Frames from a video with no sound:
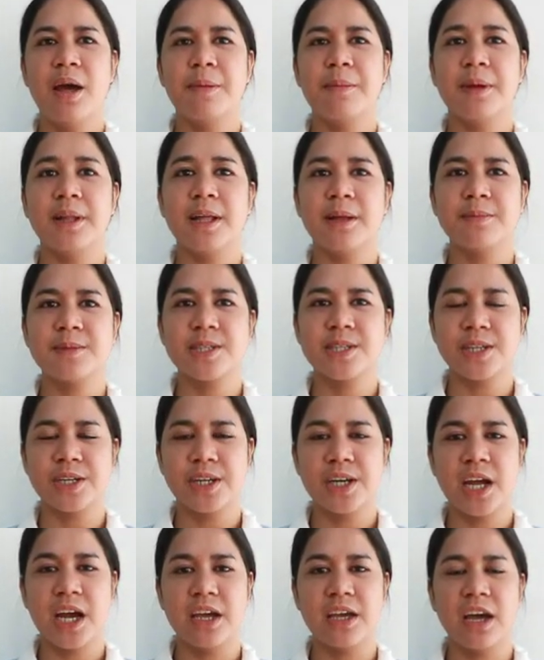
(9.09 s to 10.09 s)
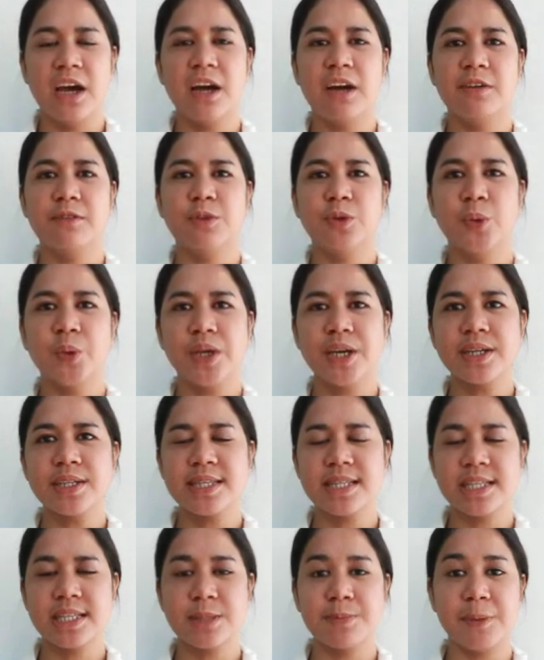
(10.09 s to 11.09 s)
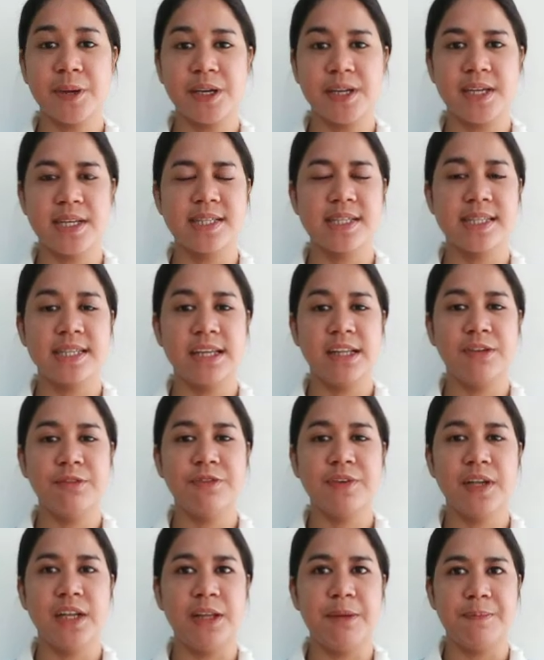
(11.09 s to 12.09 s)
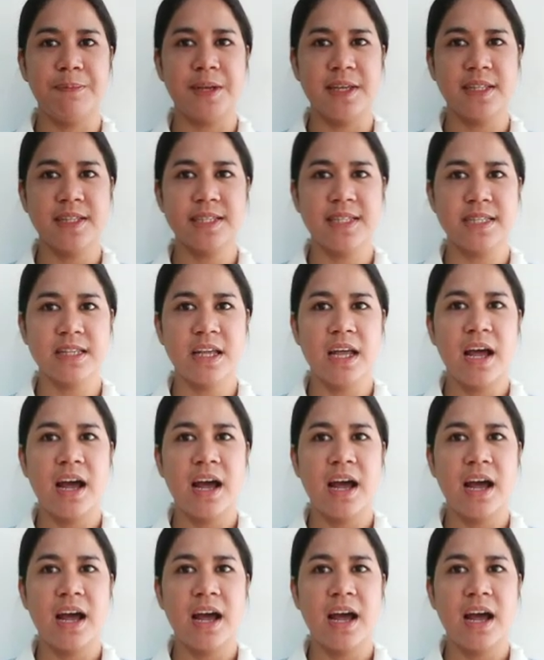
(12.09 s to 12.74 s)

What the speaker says: Madam Sir, I have 2 years experience in Philippines